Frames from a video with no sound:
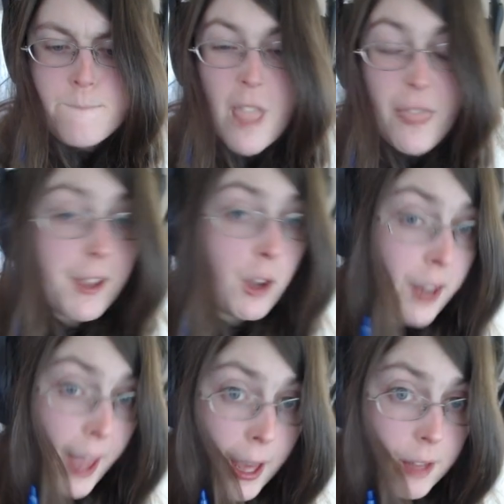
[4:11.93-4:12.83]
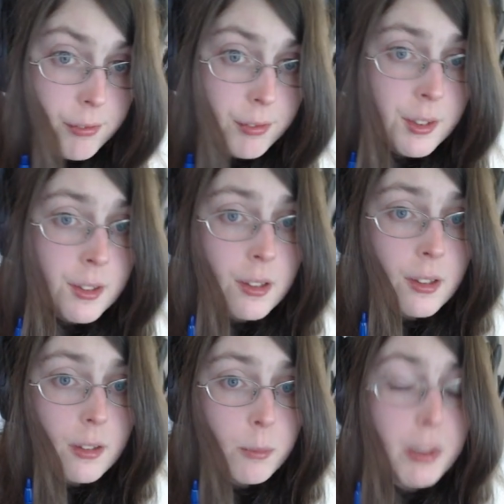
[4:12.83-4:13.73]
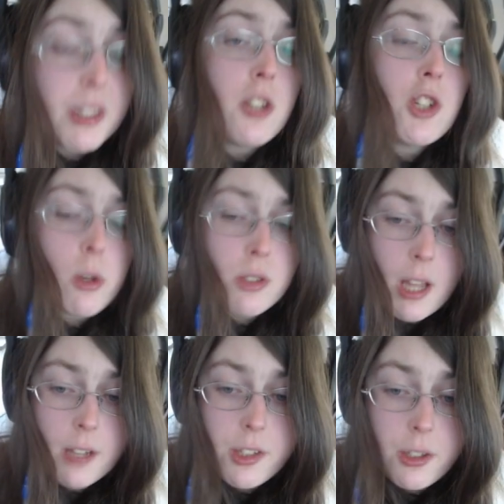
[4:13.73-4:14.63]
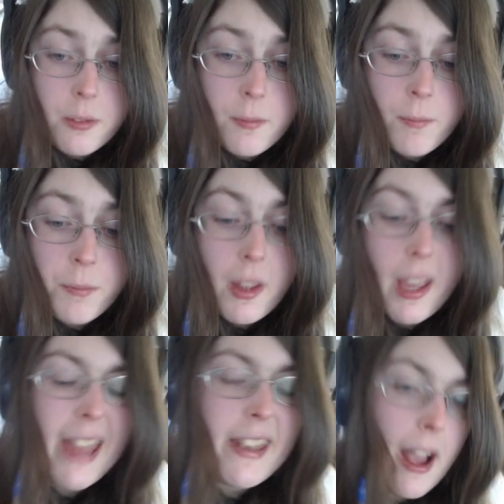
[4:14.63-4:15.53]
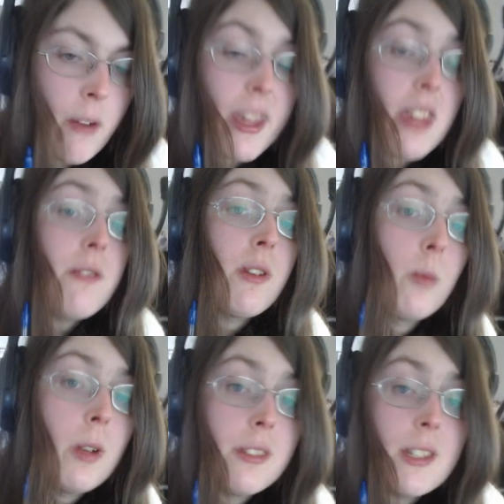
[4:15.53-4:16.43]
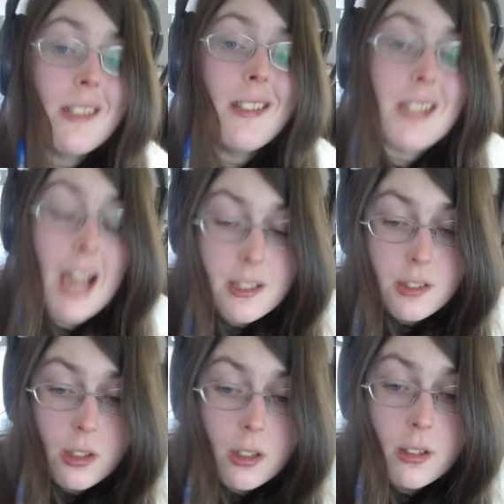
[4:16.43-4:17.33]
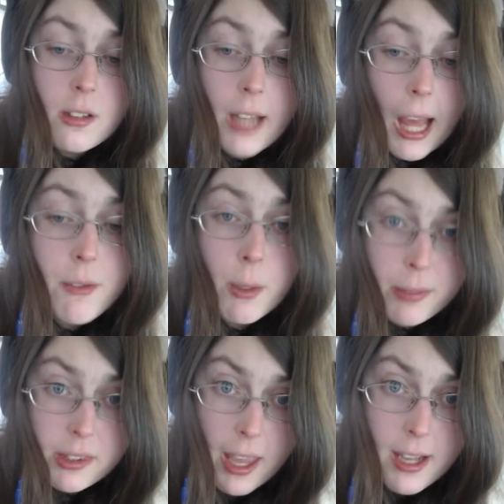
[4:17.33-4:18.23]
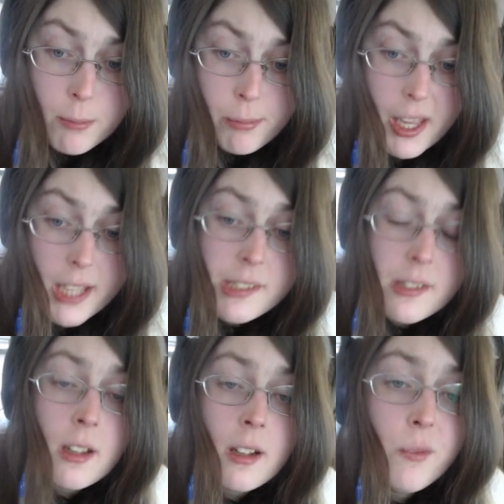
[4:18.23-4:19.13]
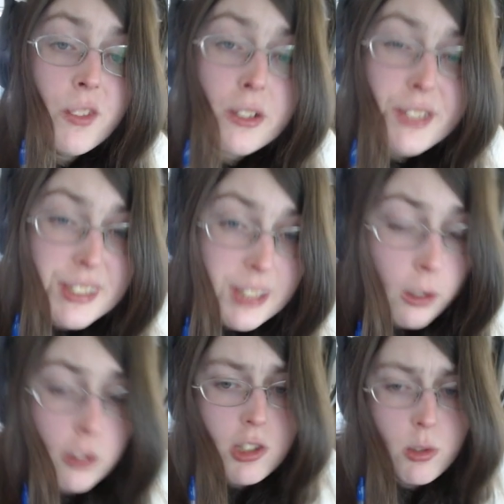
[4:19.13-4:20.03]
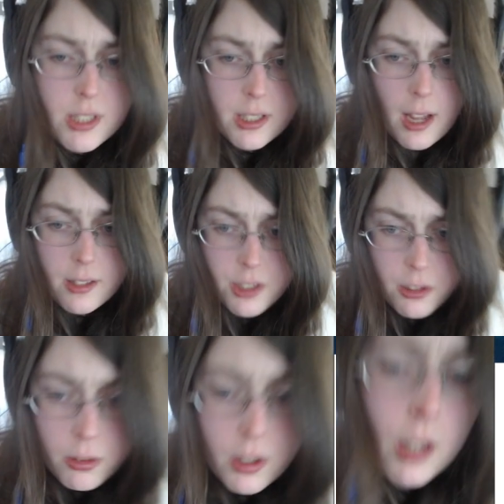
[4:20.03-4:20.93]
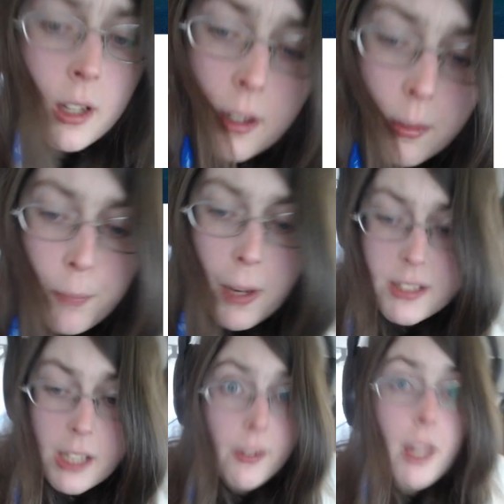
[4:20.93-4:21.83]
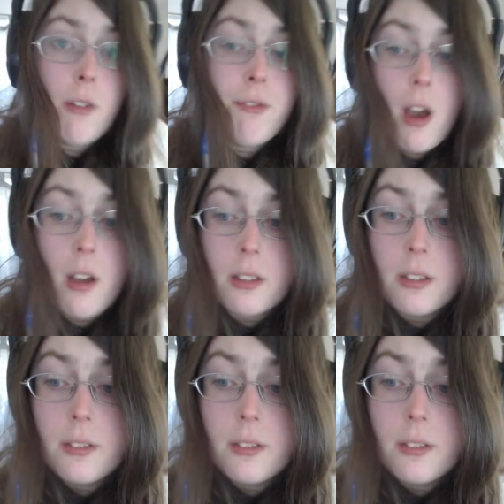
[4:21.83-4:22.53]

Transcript: They could have, but they chose not to. And now, even with this disaster having taken place, they're still choosing not to because they don't give a fuck.